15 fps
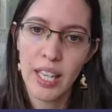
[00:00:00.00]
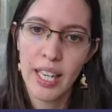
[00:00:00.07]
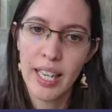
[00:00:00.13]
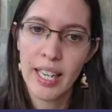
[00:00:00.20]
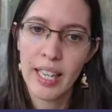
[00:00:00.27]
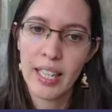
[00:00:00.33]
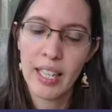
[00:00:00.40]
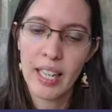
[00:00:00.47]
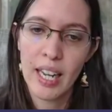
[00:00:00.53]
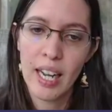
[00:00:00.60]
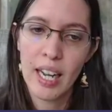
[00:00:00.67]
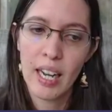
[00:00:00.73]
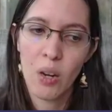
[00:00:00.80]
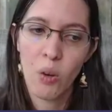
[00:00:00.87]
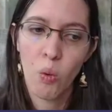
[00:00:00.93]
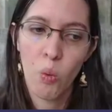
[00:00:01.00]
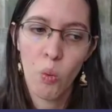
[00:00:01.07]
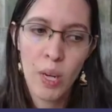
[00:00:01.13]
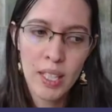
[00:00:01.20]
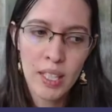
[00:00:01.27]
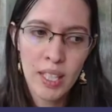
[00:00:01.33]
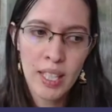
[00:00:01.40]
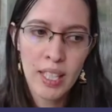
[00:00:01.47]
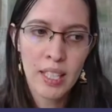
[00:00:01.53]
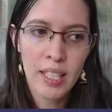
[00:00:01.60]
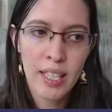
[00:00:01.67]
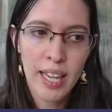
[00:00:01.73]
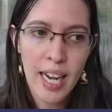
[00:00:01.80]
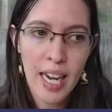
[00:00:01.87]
And one thing that